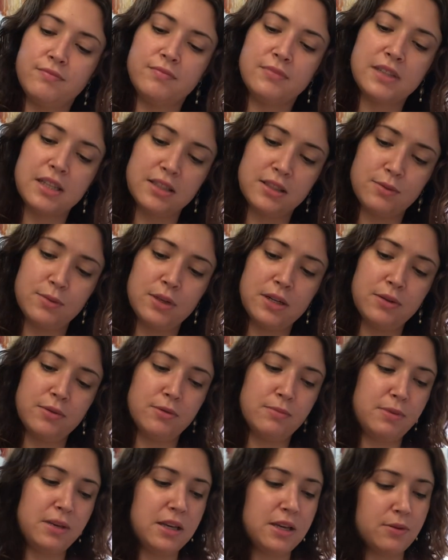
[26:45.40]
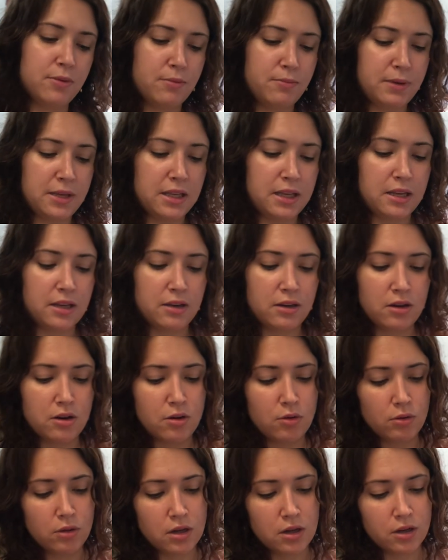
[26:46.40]
that's what it would be. It would be like
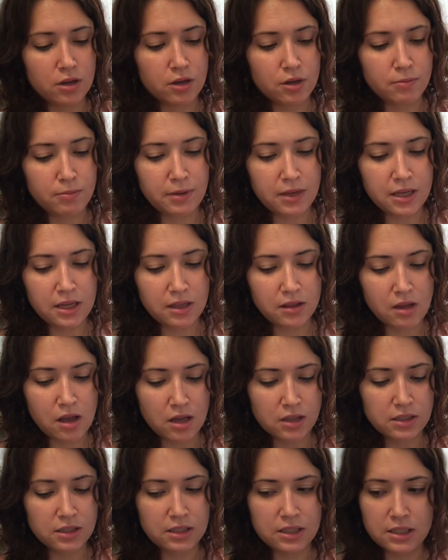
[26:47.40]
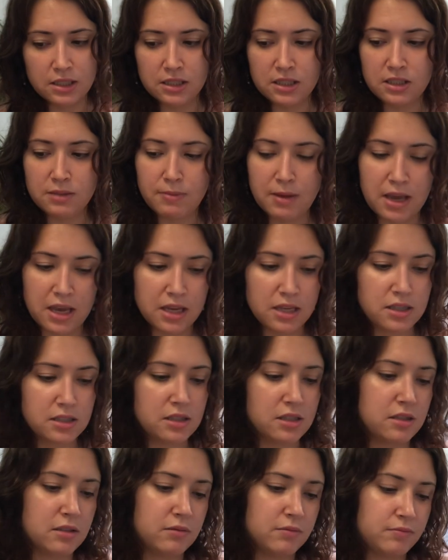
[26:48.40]
no longer being lost in
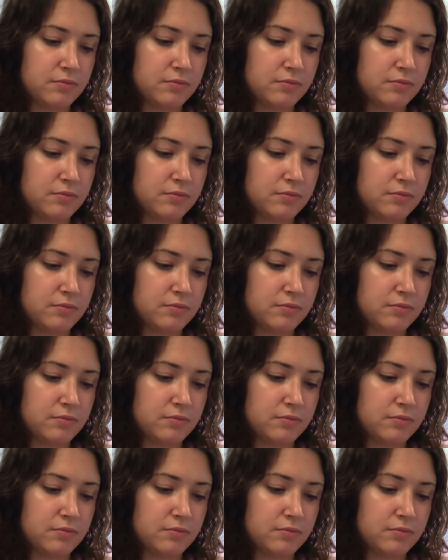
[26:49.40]
space.